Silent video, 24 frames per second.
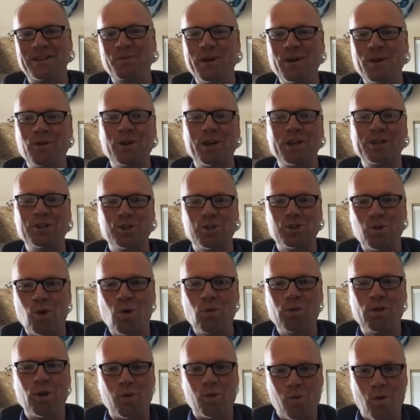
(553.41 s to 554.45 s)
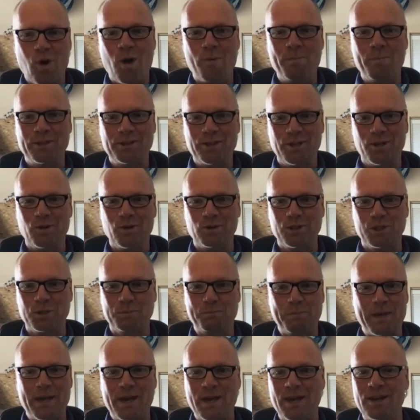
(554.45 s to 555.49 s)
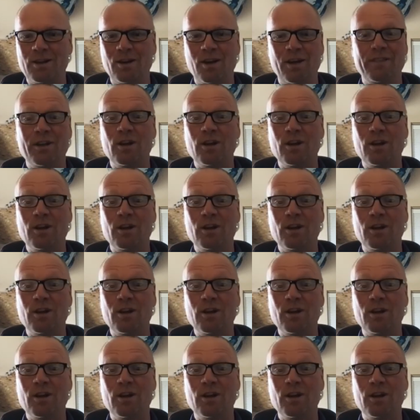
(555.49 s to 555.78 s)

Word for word: We don't control their raw material spend,